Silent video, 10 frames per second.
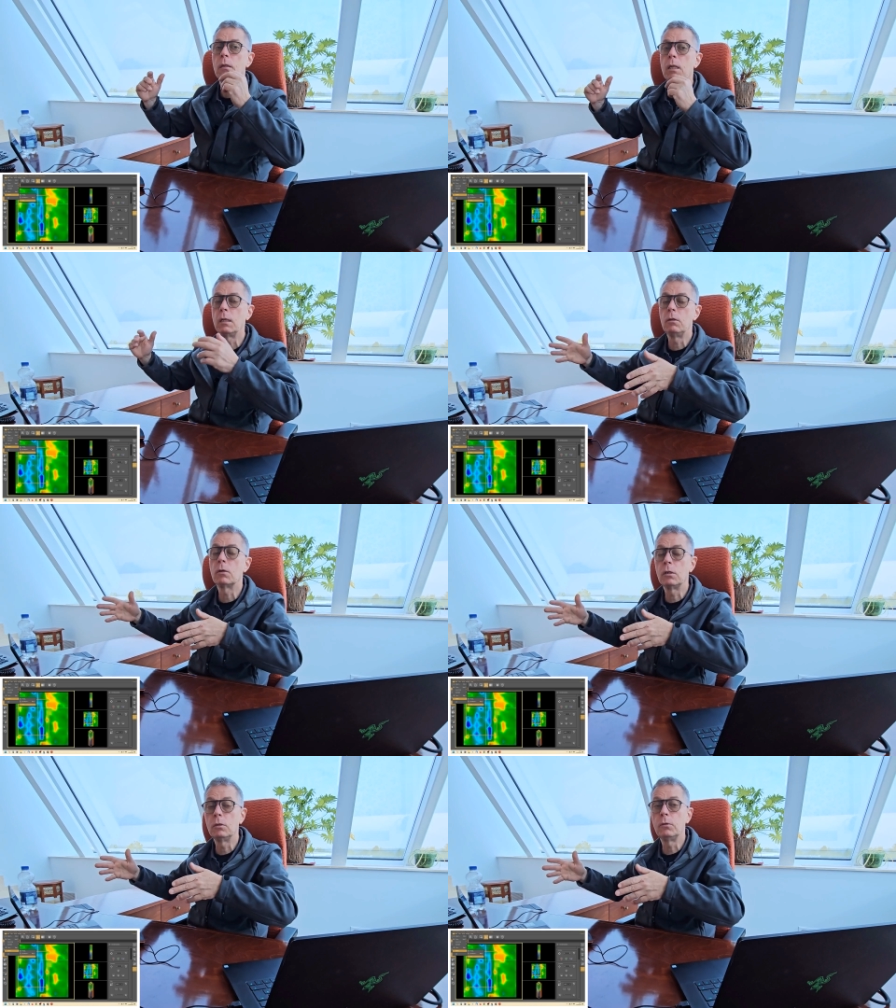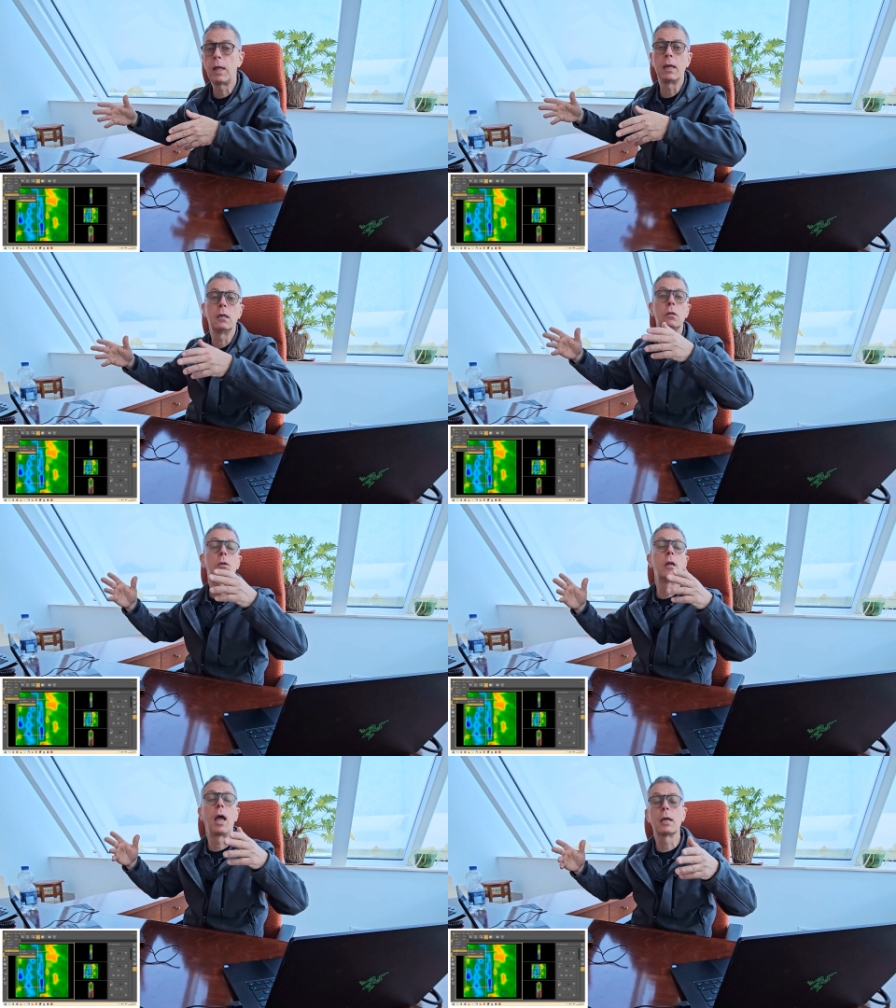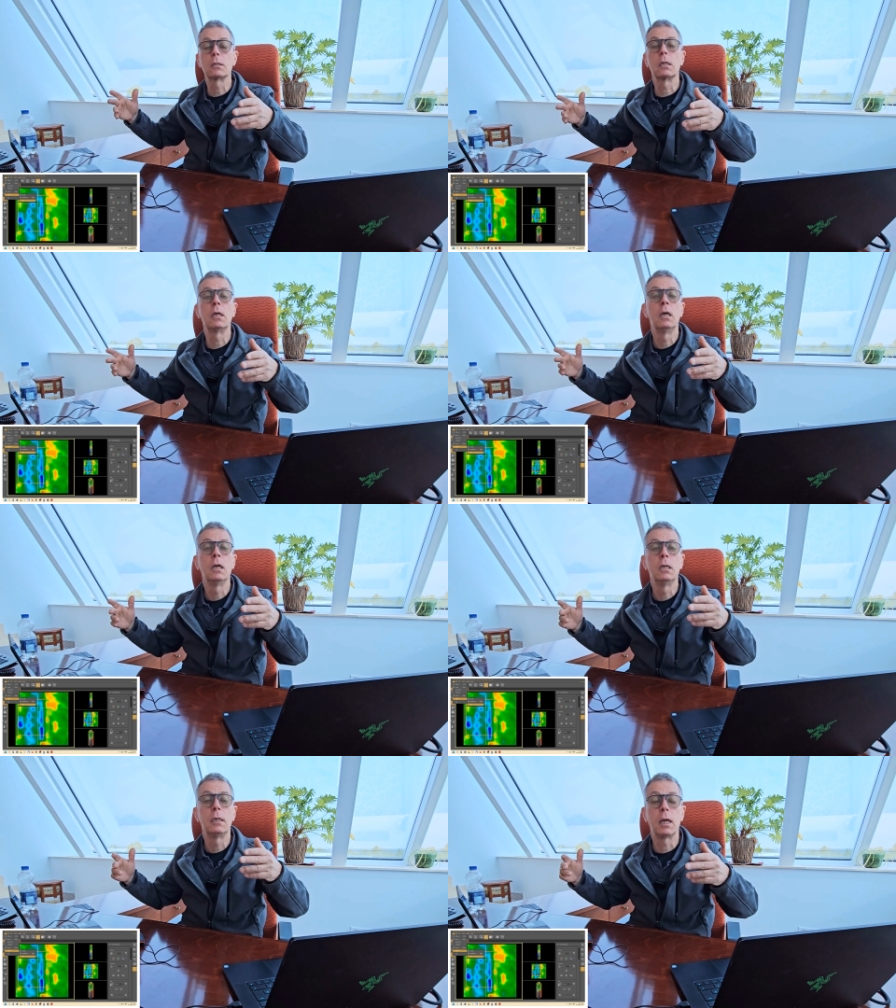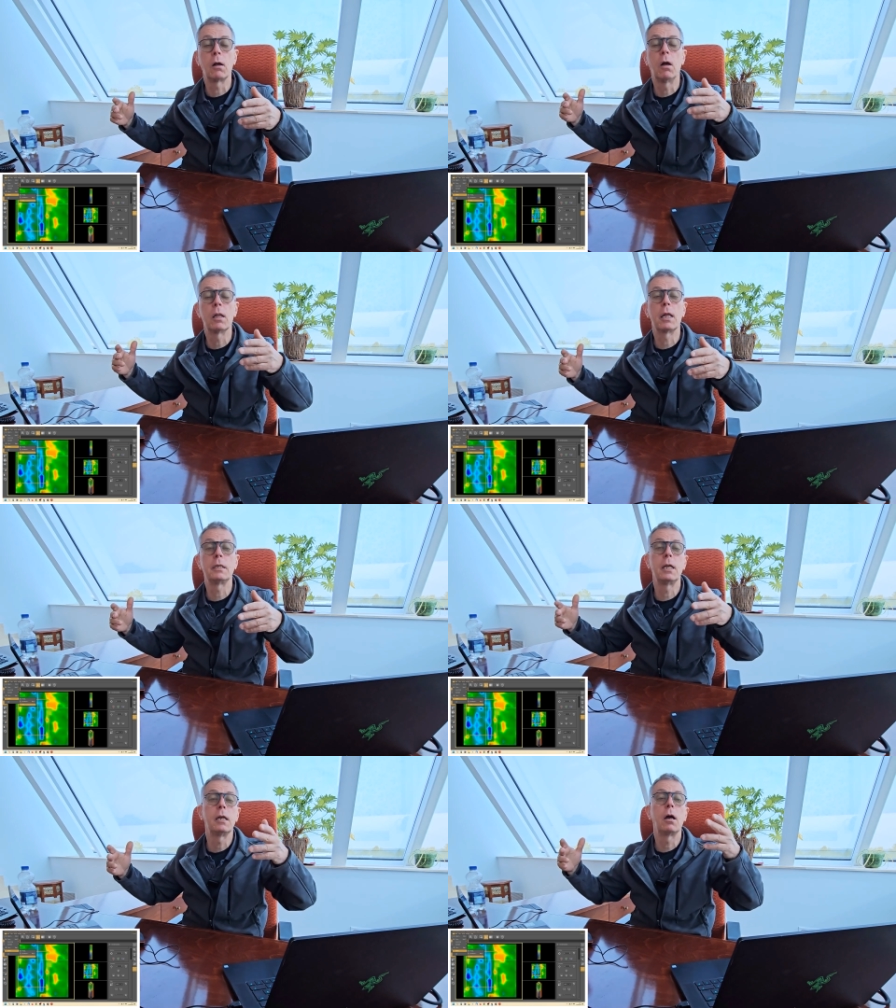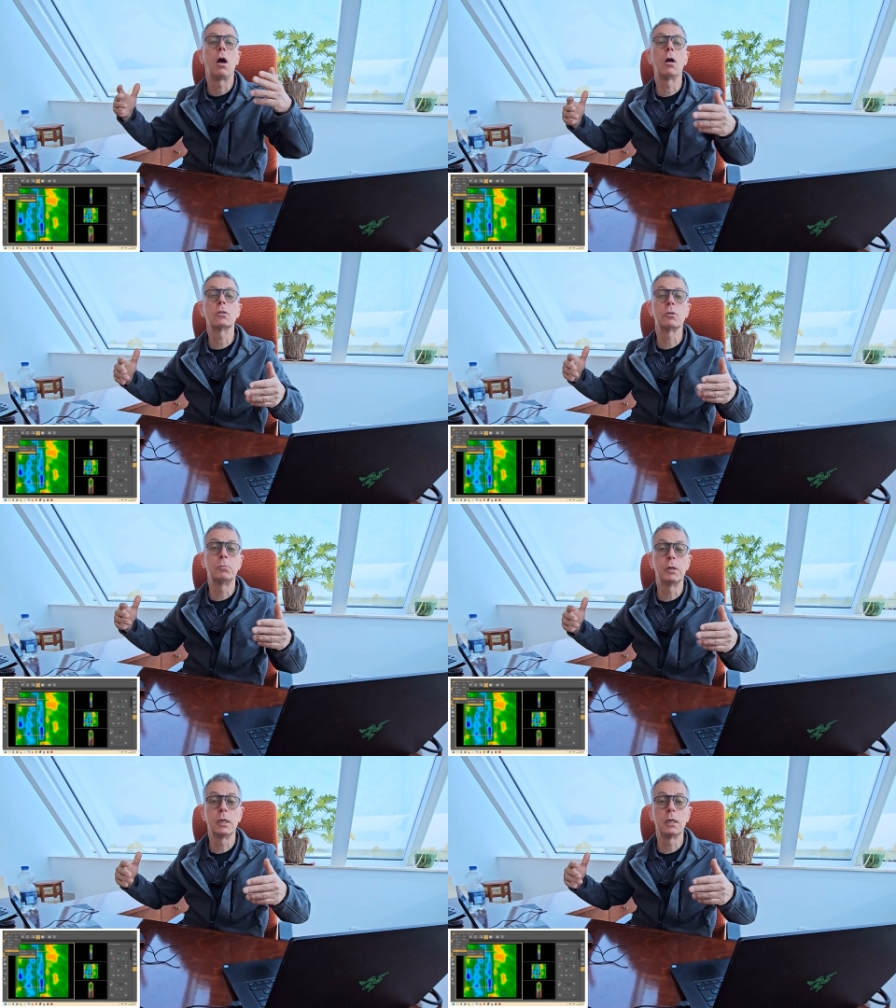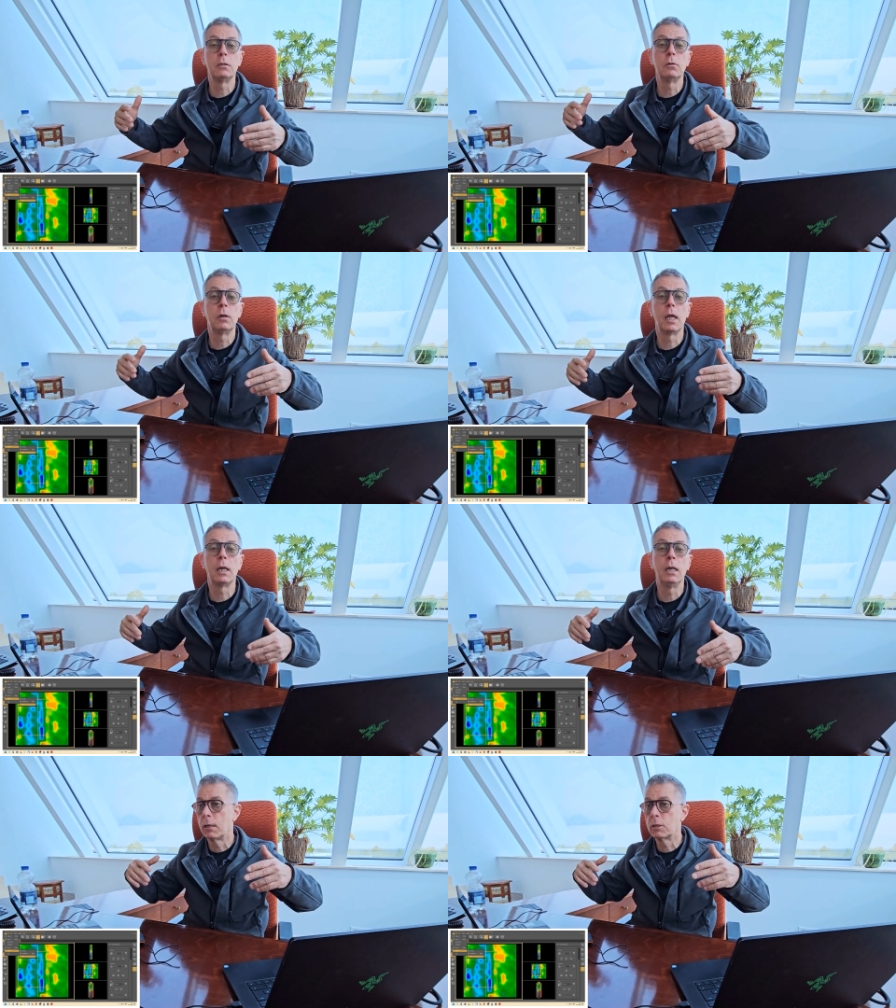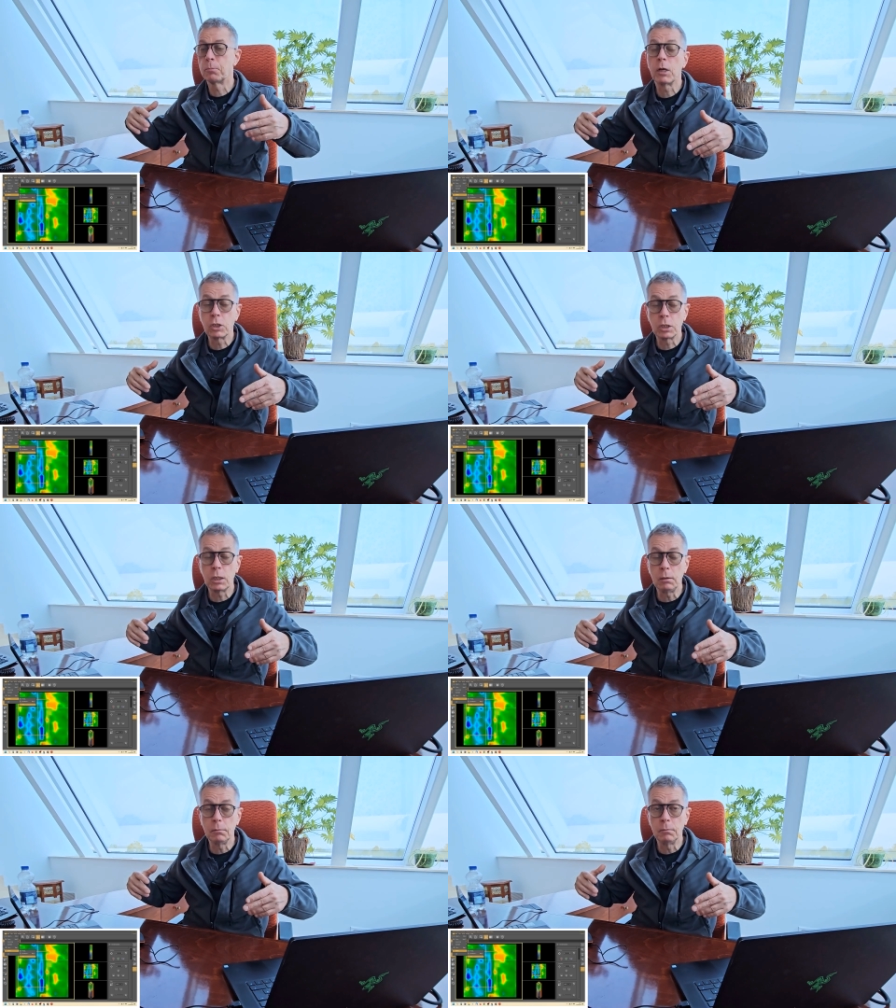Then you can do that. You can actually take all of that data, also put it into a spreadsheet.